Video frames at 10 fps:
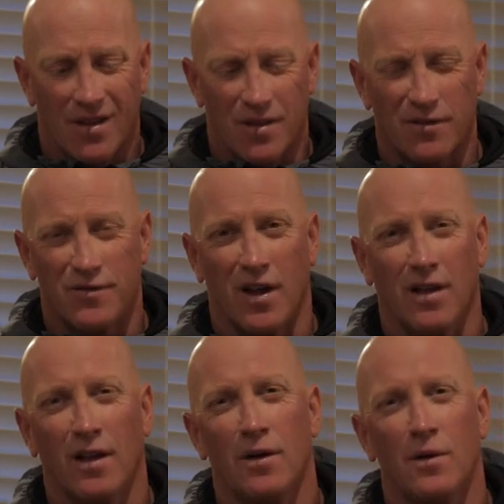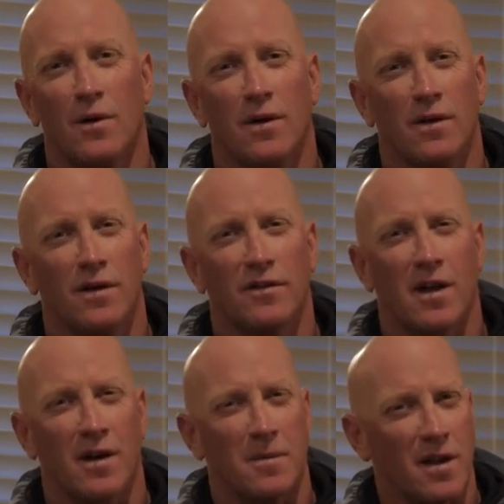the Velo is
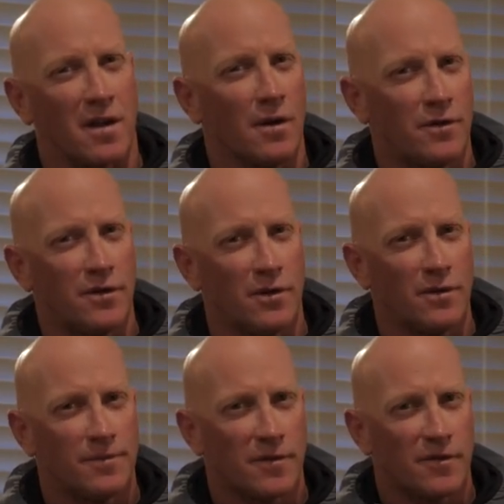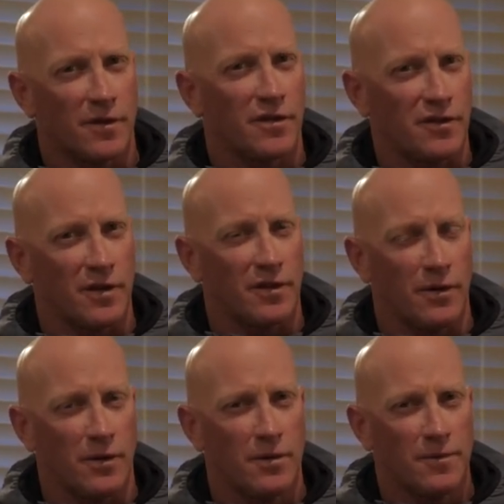kind of my go-to for the C
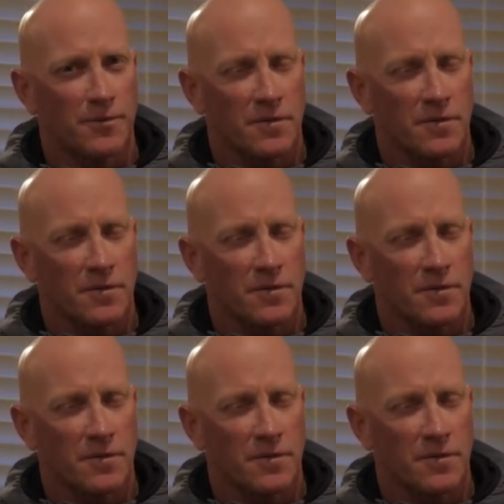two.